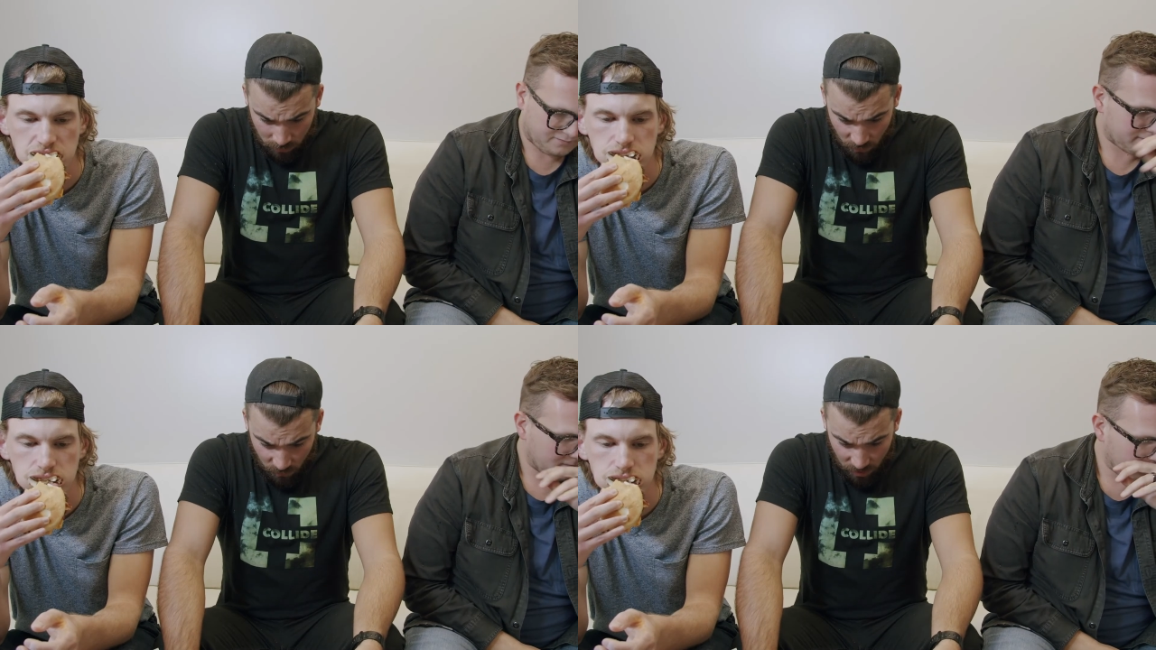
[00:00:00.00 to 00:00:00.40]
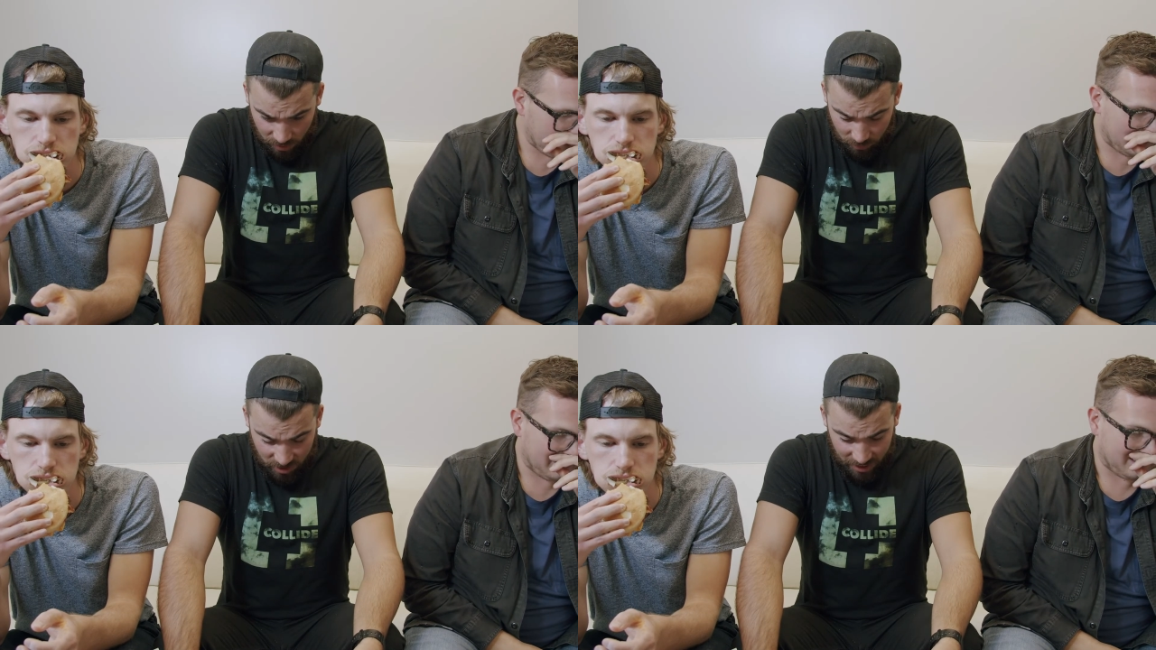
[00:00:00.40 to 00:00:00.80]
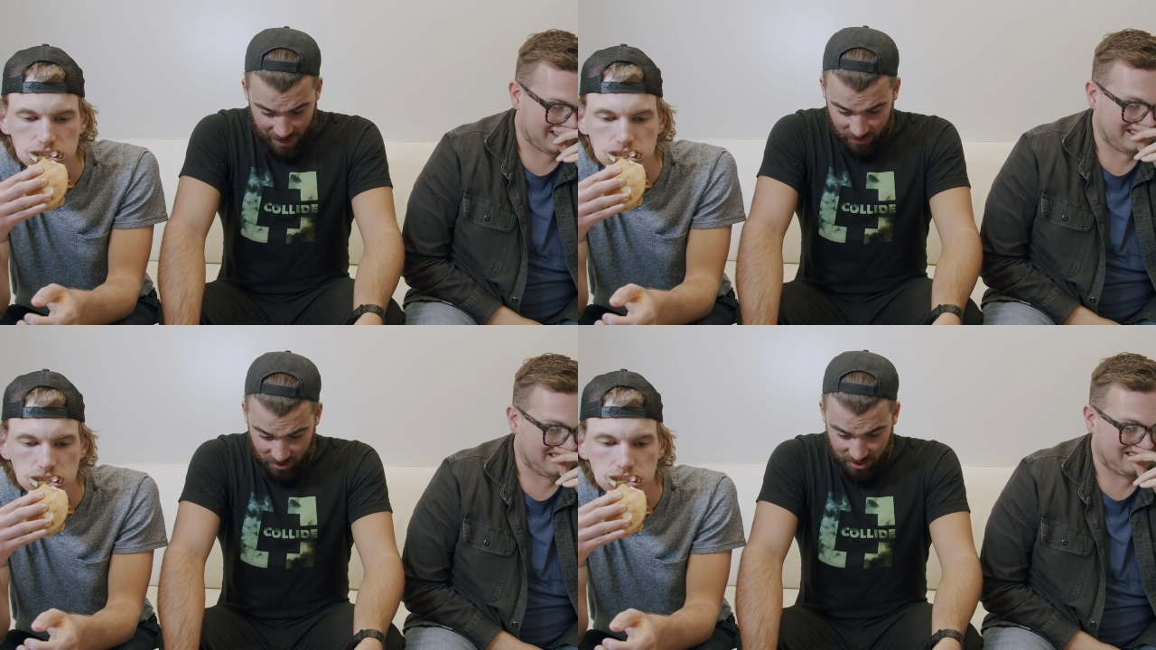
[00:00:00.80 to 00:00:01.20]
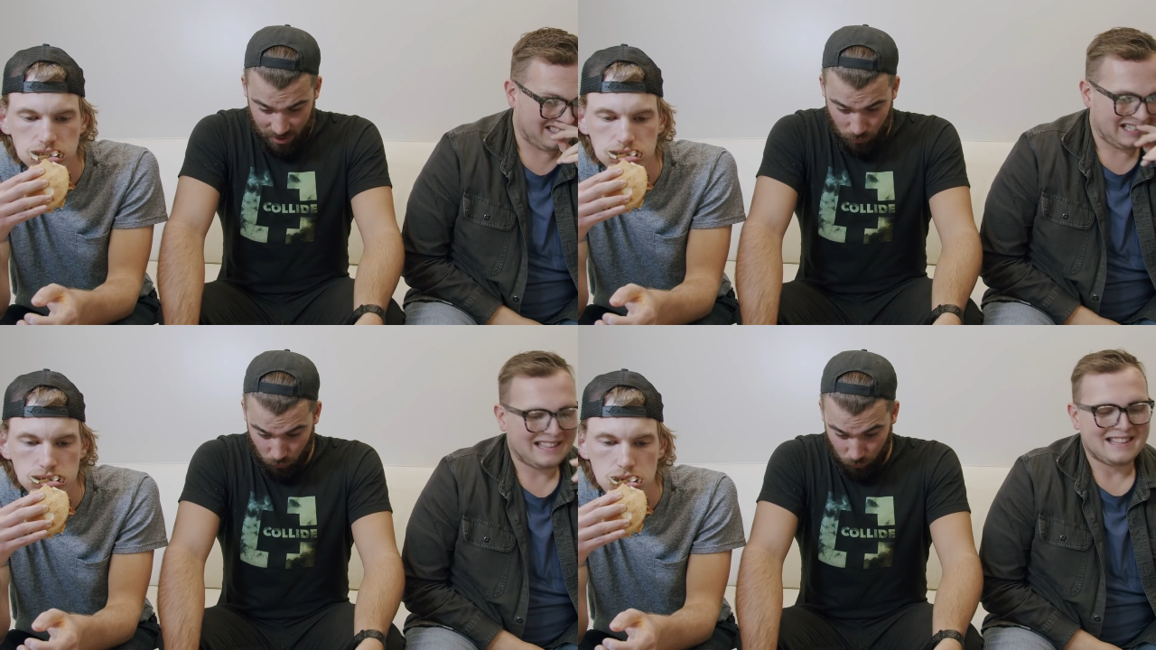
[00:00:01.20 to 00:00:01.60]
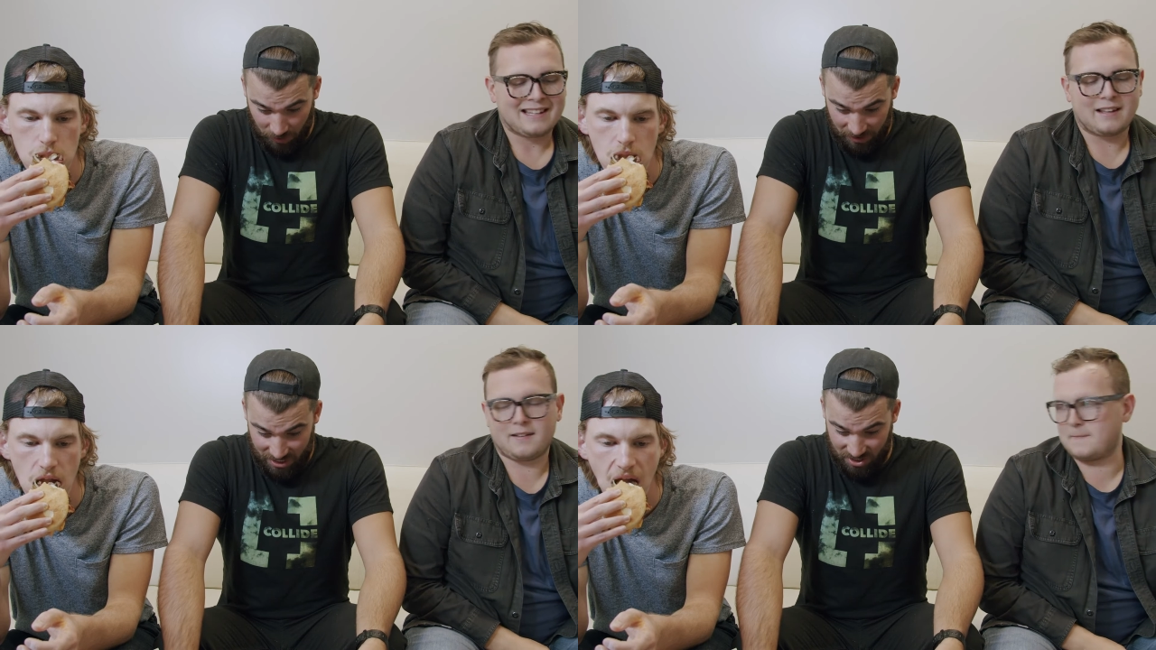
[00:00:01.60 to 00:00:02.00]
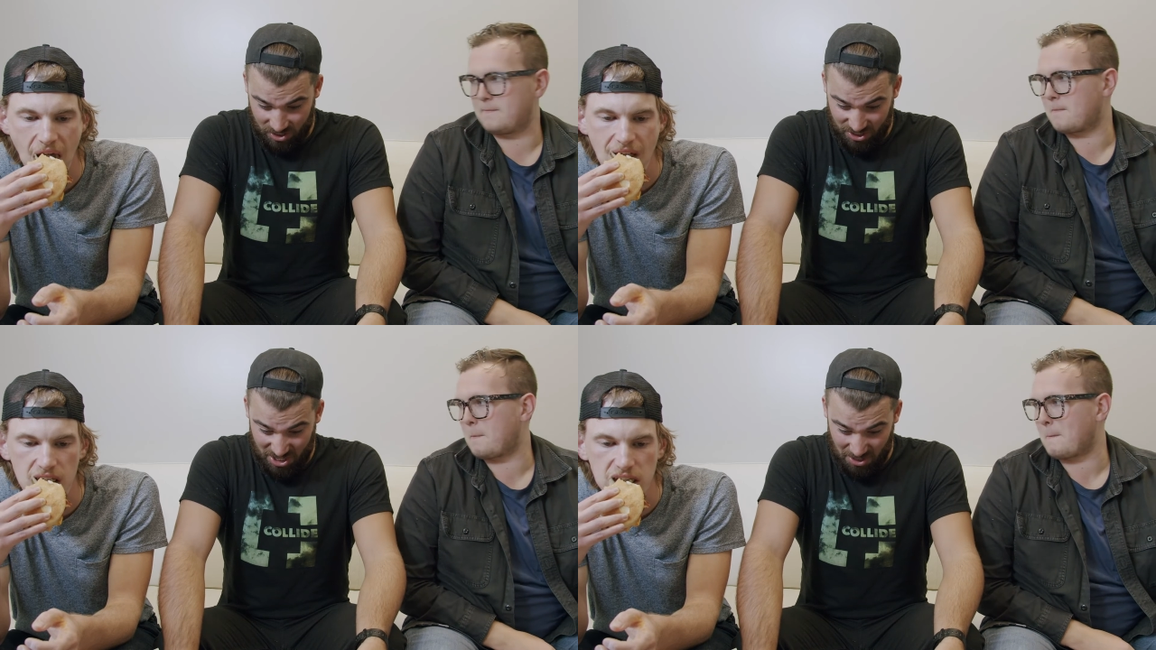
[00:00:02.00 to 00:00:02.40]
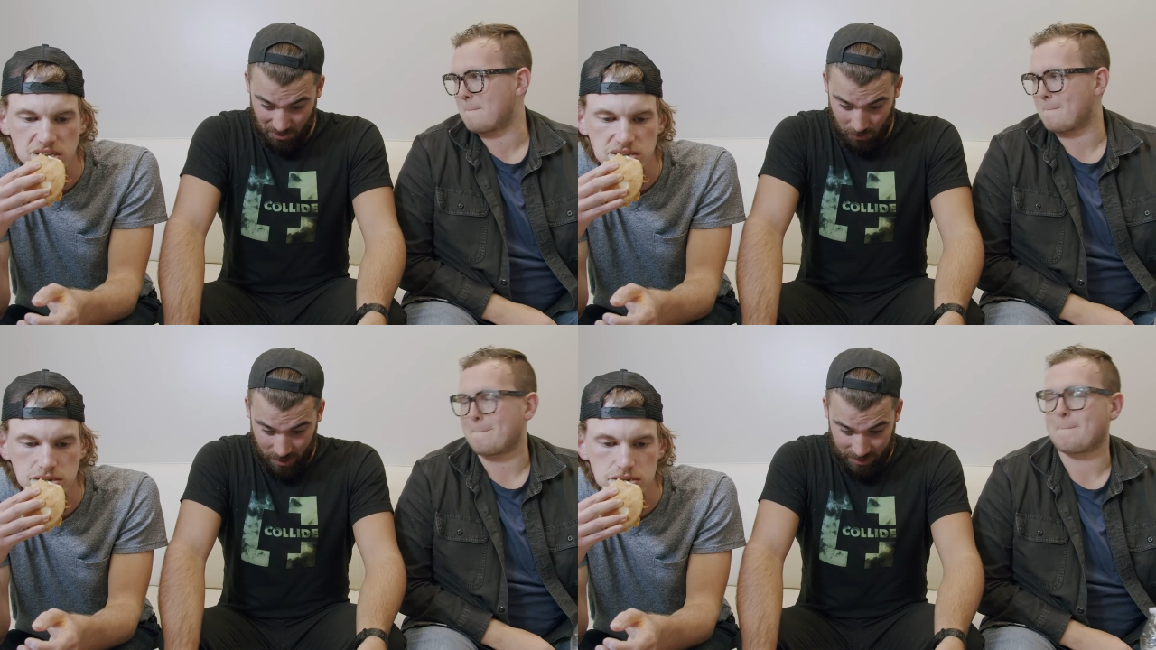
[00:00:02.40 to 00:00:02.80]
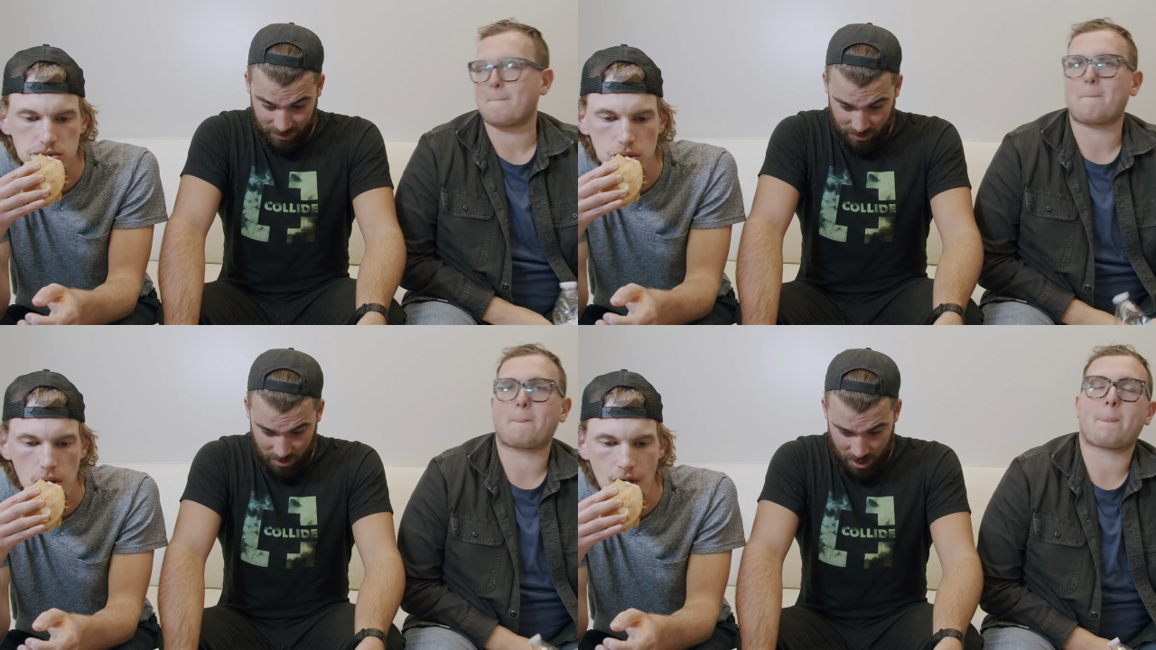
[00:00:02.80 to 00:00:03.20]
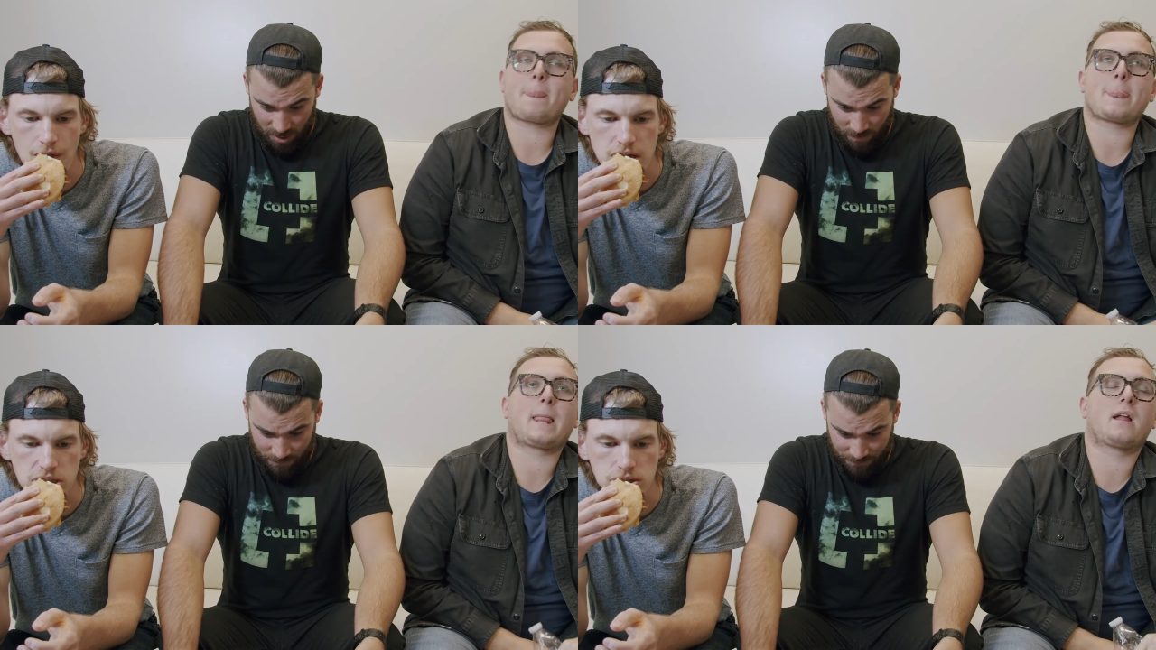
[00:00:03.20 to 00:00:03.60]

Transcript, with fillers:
Speaker 1: I feel like I'm just gonna have to sit really still the rest of the day.